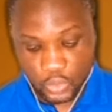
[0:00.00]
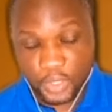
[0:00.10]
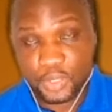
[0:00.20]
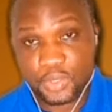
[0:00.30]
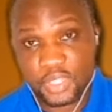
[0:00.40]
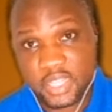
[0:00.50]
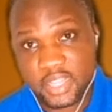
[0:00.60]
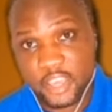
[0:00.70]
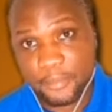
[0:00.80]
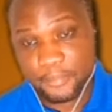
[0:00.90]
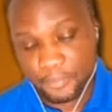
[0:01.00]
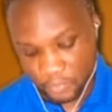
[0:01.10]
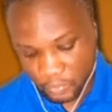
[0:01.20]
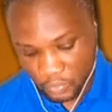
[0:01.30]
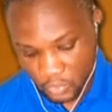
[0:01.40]
When you see them,
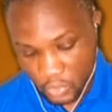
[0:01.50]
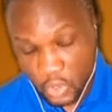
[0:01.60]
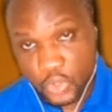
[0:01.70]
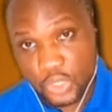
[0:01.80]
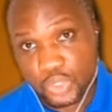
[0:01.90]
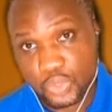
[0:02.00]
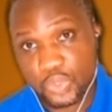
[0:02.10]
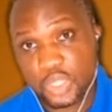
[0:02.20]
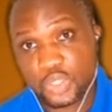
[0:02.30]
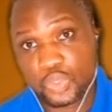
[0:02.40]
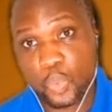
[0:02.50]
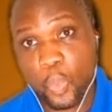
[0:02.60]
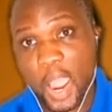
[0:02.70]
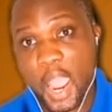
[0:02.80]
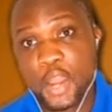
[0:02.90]
what you need to do is to,
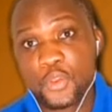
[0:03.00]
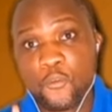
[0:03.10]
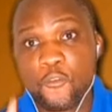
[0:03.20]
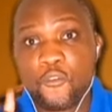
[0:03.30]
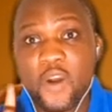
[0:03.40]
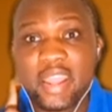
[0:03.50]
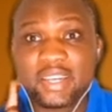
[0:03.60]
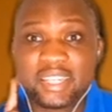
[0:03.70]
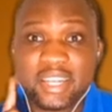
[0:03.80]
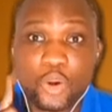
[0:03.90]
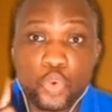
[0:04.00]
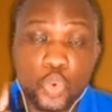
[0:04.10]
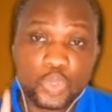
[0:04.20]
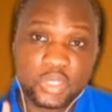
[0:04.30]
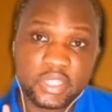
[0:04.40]
one, you find the
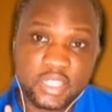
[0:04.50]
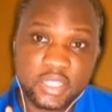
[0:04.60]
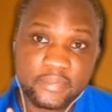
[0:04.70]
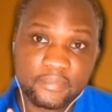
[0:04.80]
roots.